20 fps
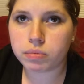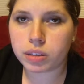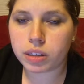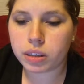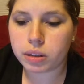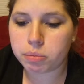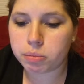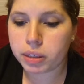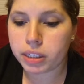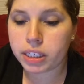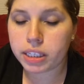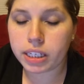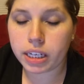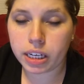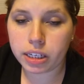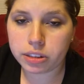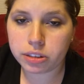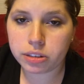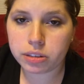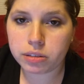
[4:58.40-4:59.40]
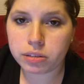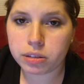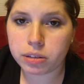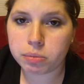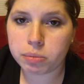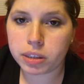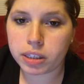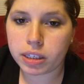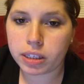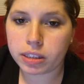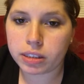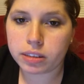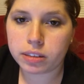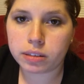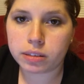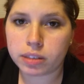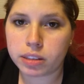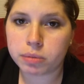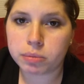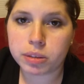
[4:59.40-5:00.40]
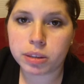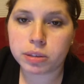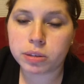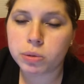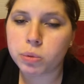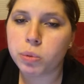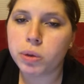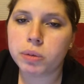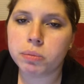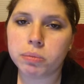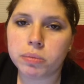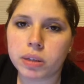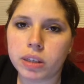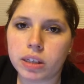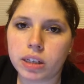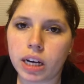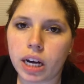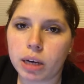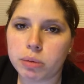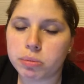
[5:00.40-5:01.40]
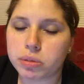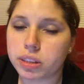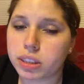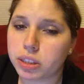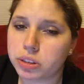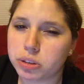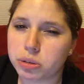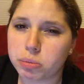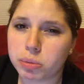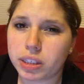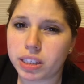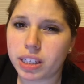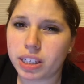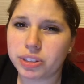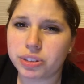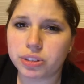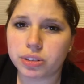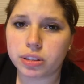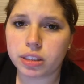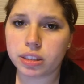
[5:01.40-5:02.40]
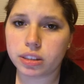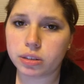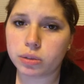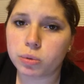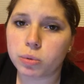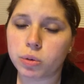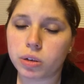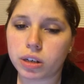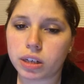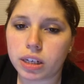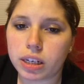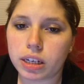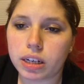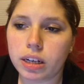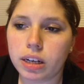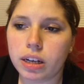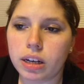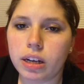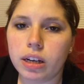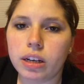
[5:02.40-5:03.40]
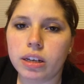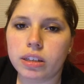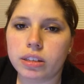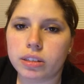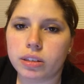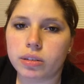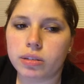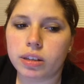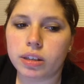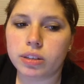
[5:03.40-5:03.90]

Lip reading: medications, because sometimes one hypertension medication doesn't work. So